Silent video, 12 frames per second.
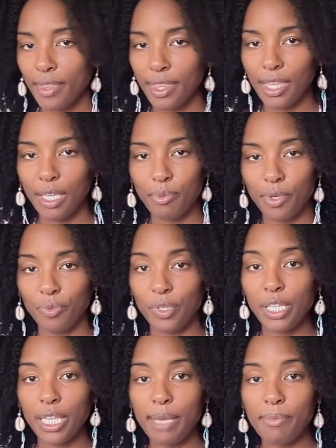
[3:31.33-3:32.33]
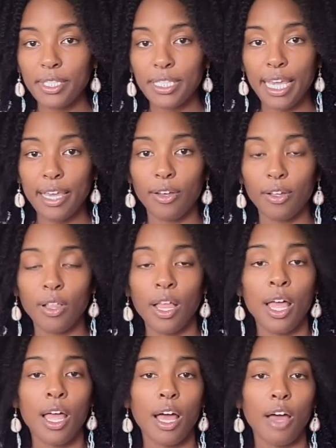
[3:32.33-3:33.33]
Libra, reclaim the scale.
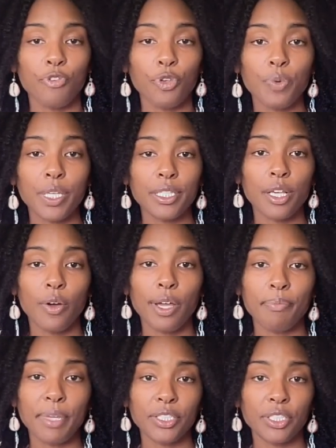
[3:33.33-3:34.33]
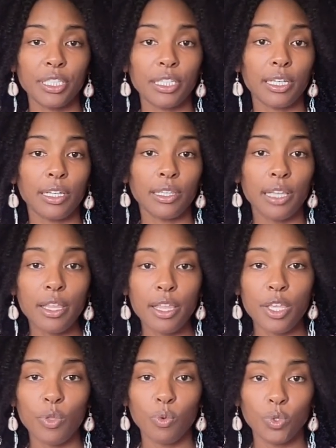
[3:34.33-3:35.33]
A few weeks ago, I mentioned
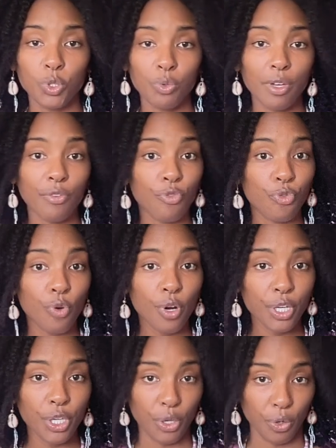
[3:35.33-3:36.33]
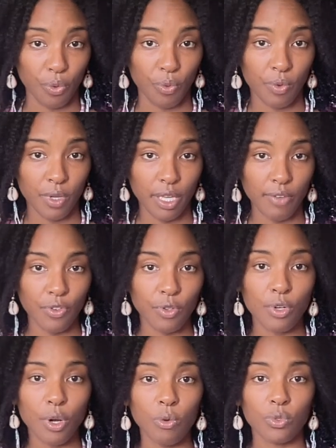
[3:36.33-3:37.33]
Lilith will do it for you if you
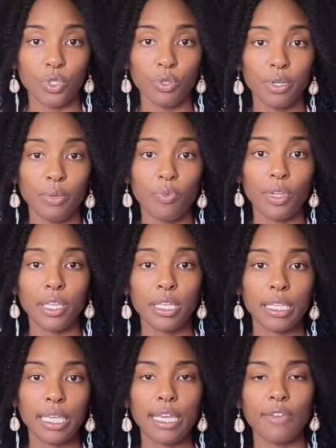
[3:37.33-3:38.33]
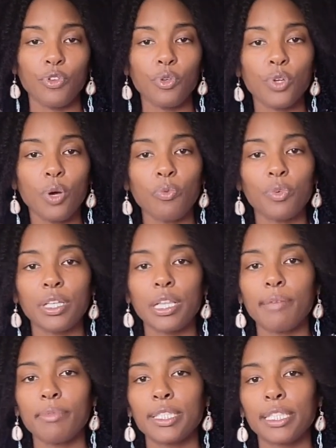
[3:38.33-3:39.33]
don't do it willingly. If you don't
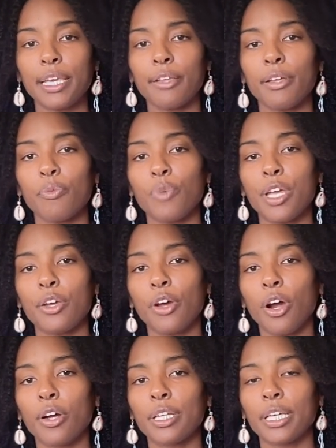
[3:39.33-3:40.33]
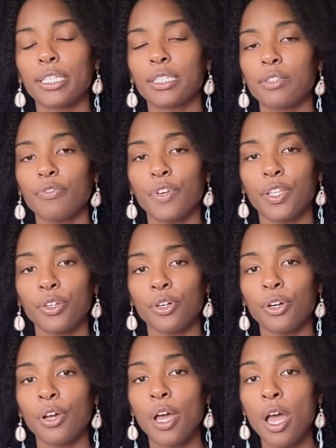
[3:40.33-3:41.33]
reclaim the scale and weigh your heart against the
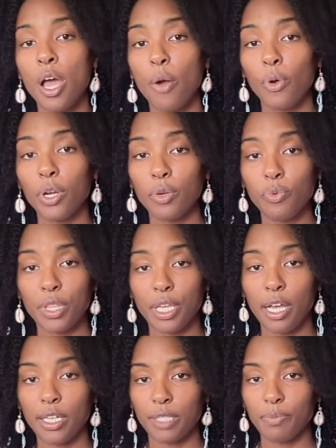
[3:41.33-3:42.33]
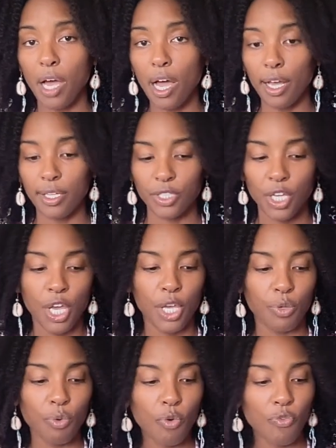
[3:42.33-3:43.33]
feather, working with Goddess Ma'at,
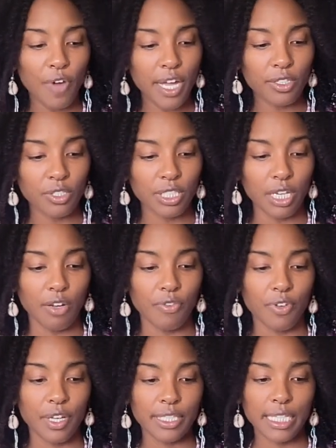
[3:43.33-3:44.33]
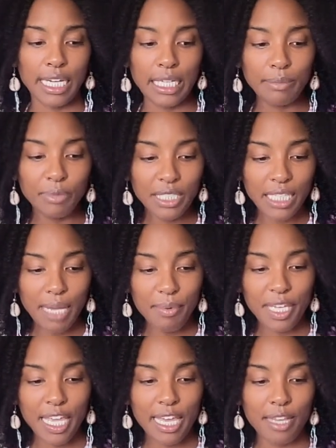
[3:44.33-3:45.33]
you will find yourself time and time
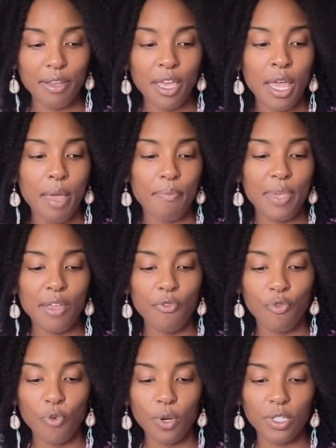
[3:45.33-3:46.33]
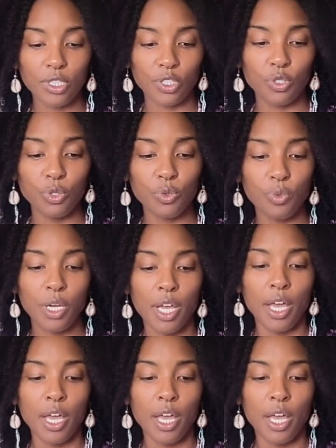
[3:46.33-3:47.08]
again being forced to